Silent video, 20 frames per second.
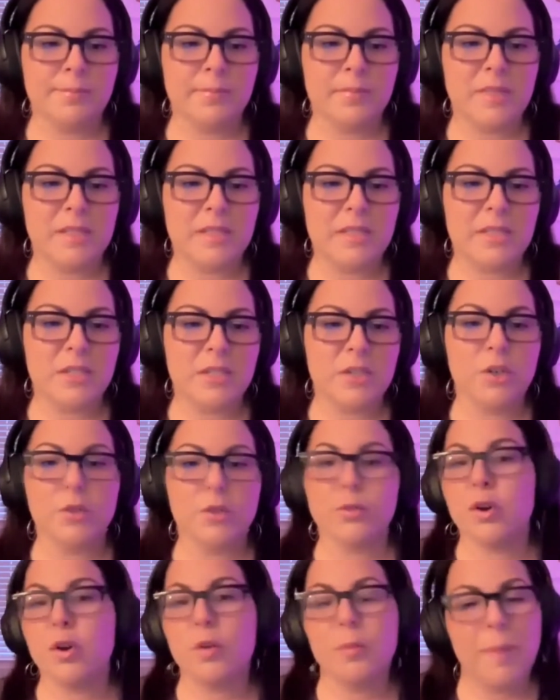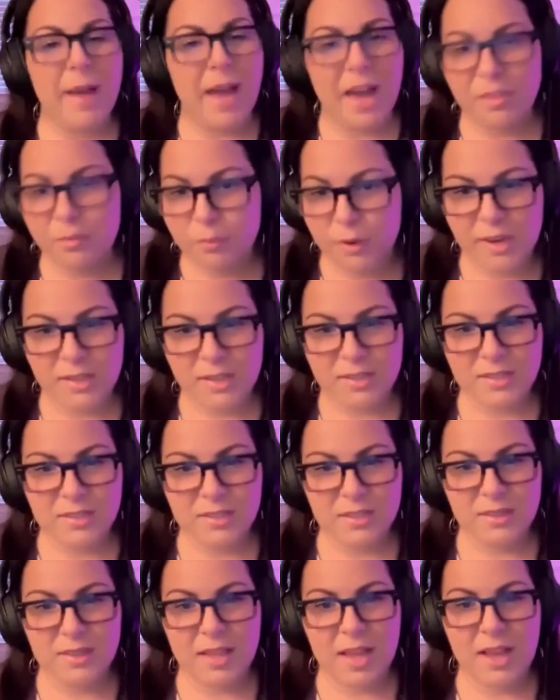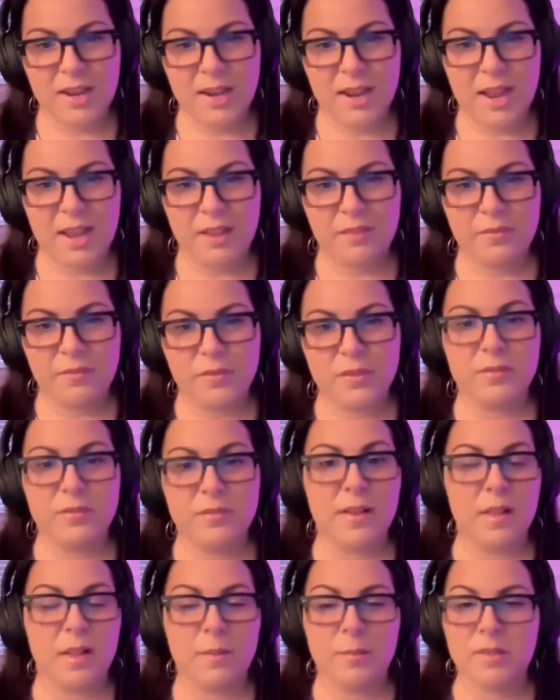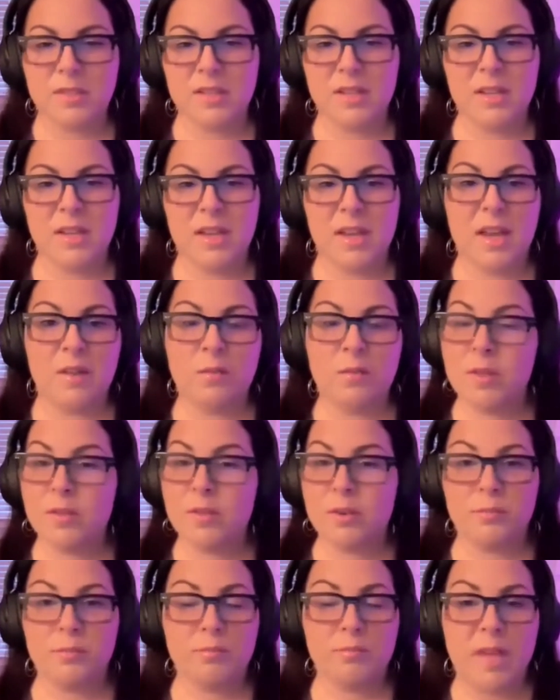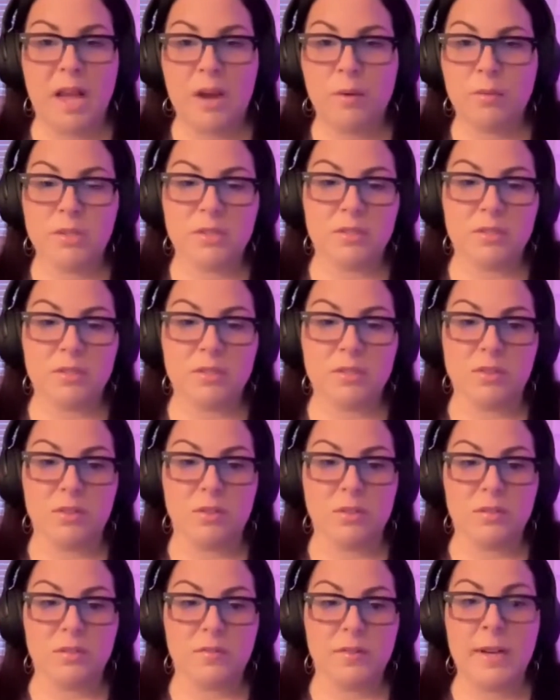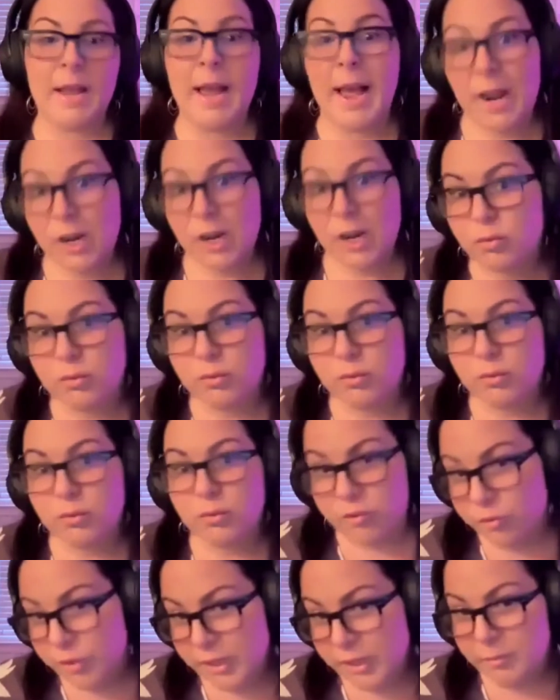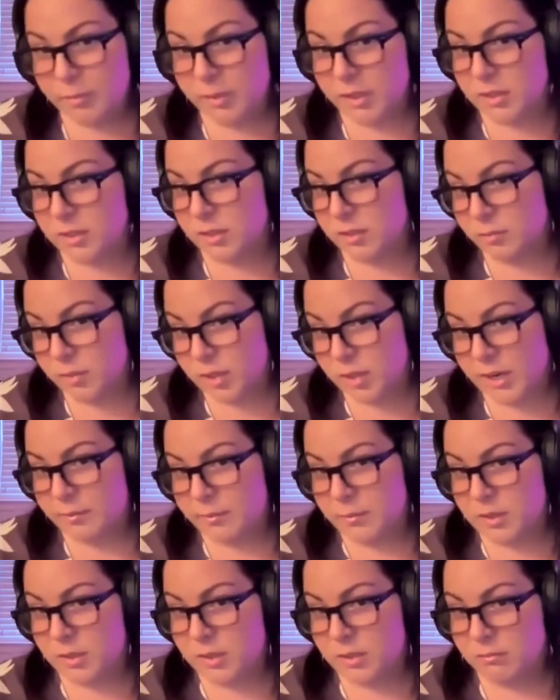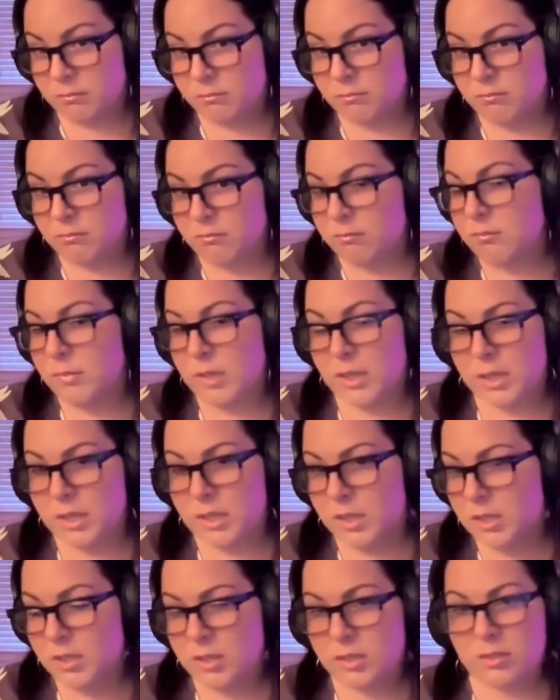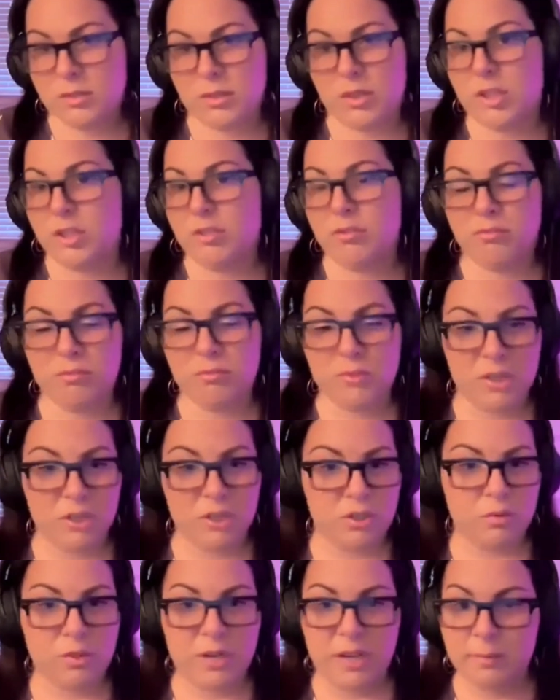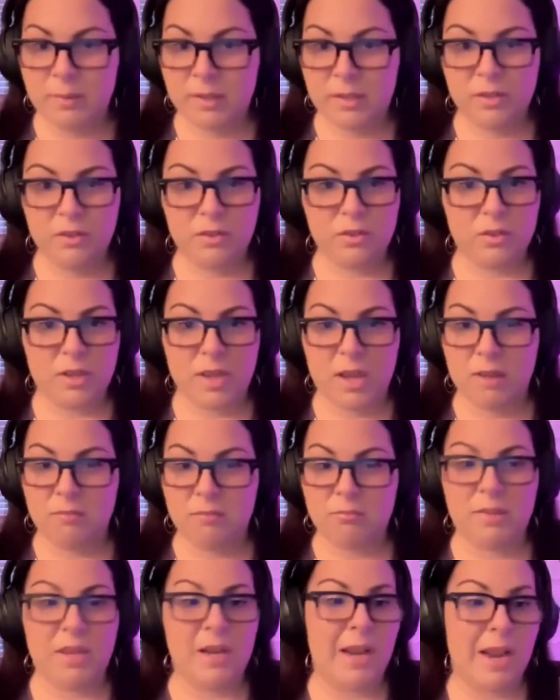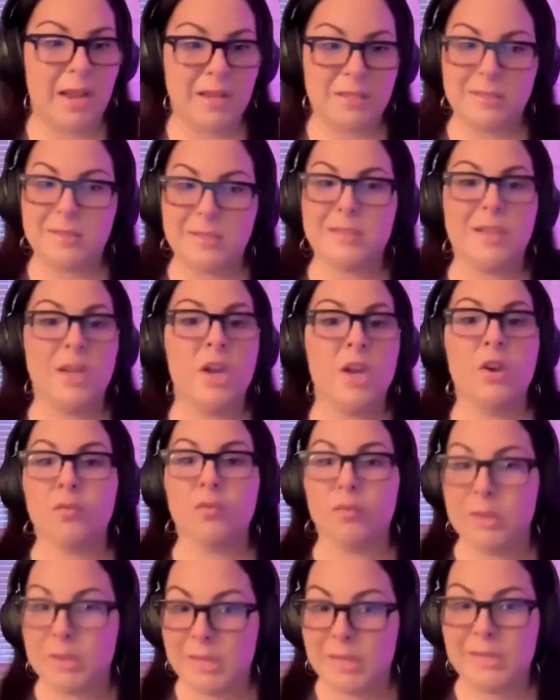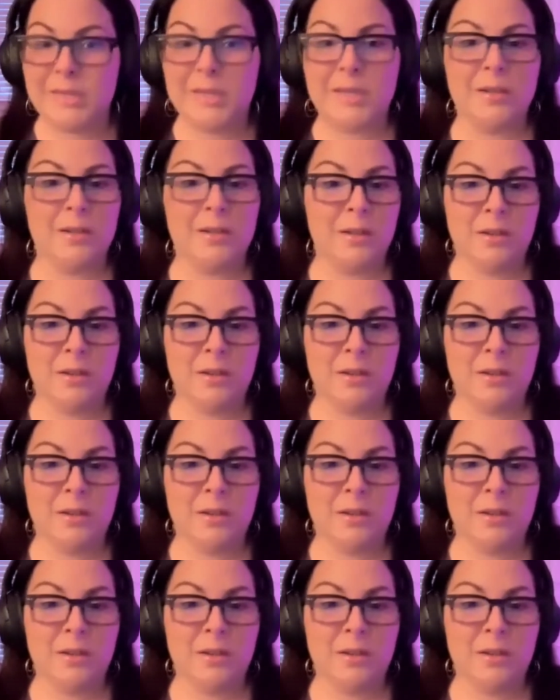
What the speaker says: these neural pathways that have developed. And whether that was a result of an actual injury, because sometimes it is acute tissue damage that then has these related